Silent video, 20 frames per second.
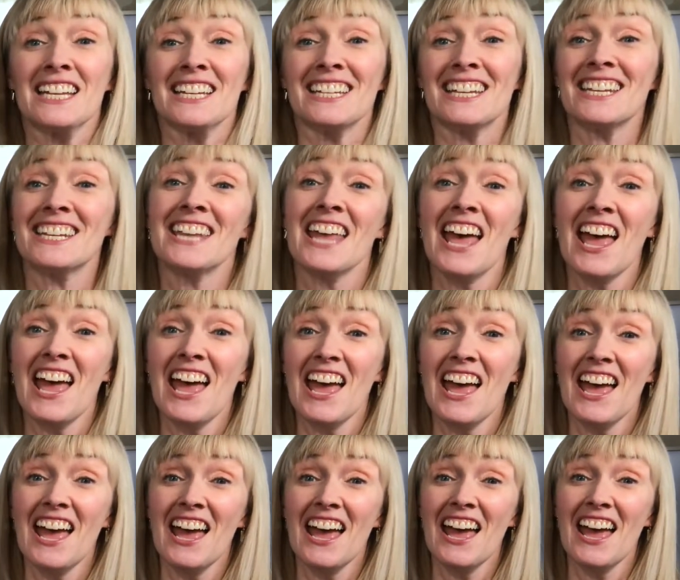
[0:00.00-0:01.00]

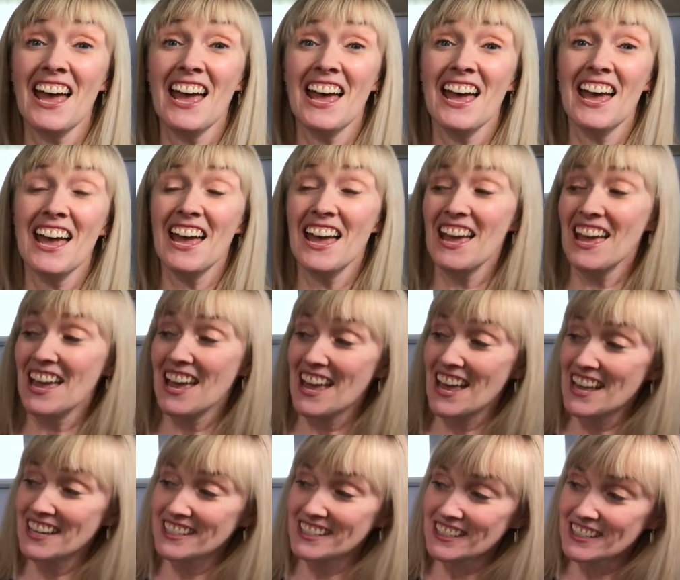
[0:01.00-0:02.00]

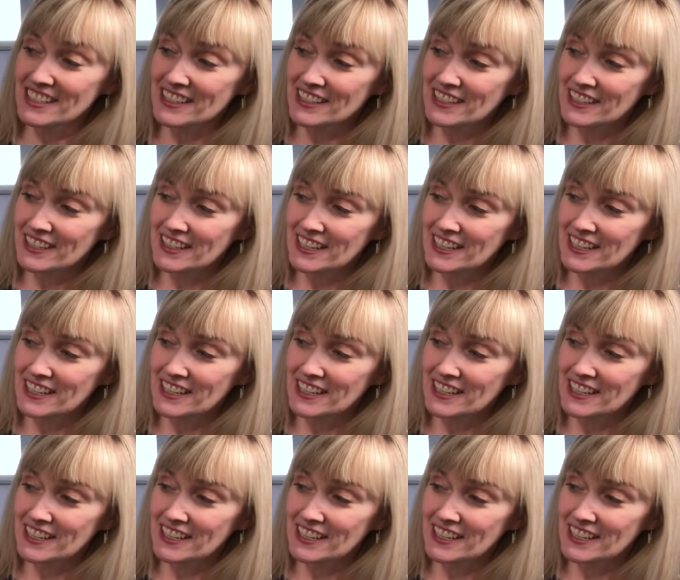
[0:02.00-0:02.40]
Nanette!